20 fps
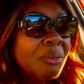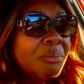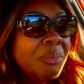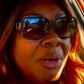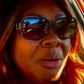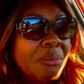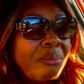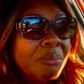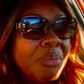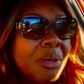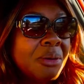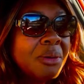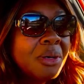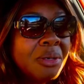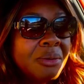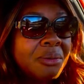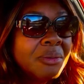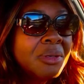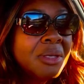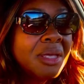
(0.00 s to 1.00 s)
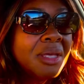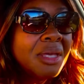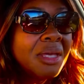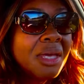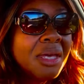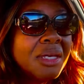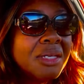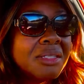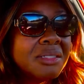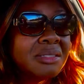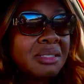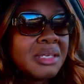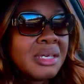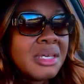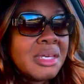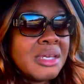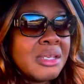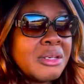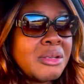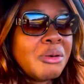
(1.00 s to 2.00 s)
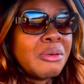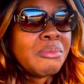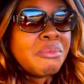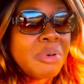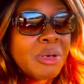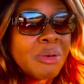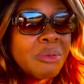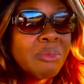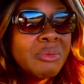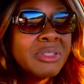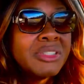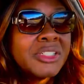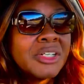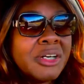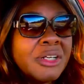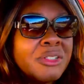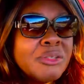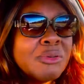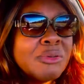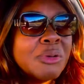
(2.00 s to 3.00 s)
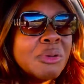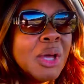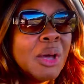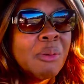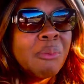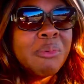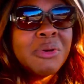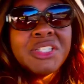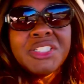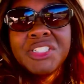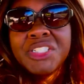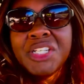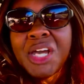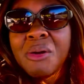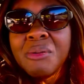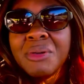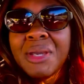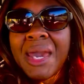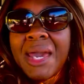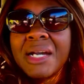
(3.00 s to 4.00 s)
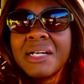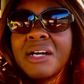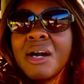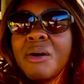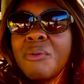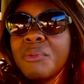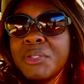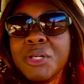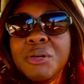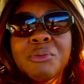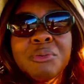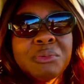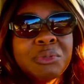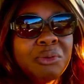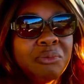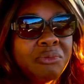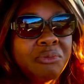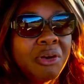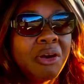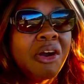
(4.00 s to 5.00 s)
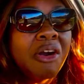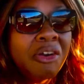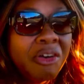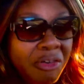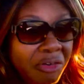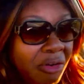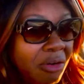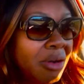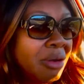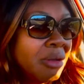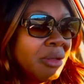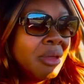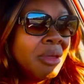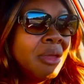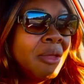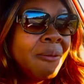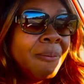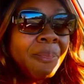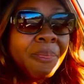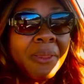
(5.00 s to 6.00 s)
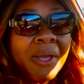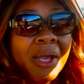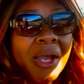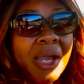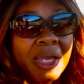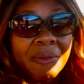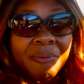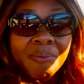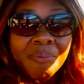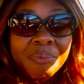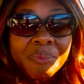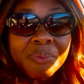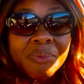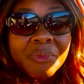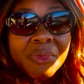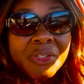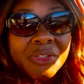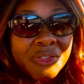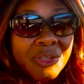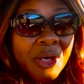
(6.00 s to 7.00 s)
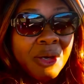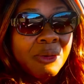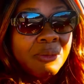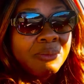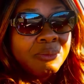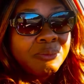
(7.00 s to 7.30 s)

po-po. I ain't scared of no po. What y'all doing? What y'all got going on over here? Alright, so